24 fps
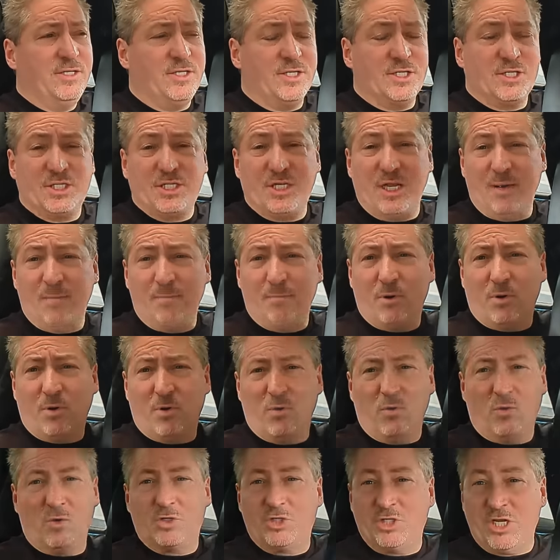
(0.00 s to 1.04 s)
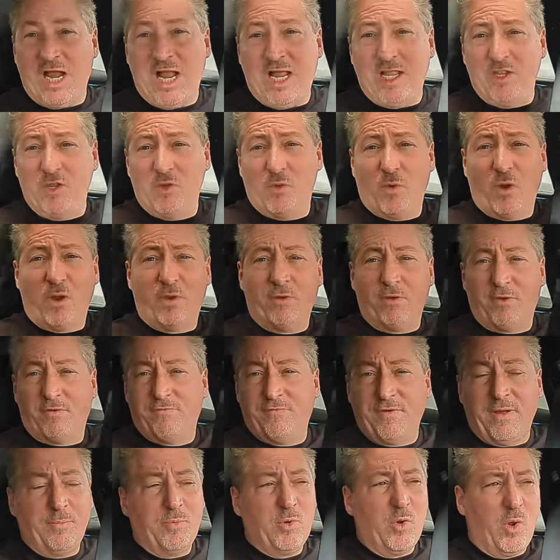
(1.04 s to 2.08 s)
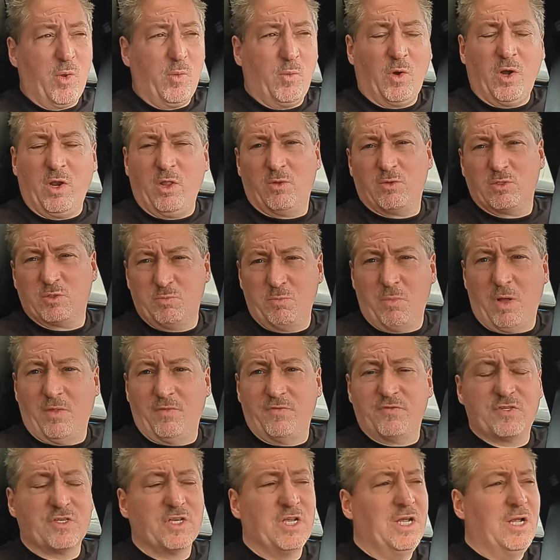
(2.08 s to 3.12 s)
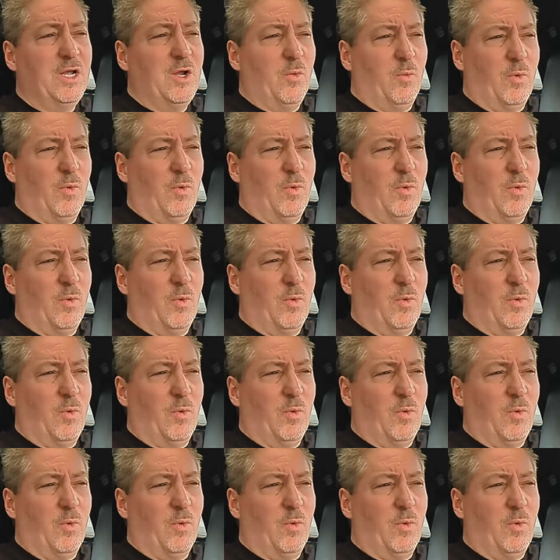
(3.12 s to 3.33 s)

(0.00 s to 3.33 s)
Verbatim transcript: December or January or February, one of those months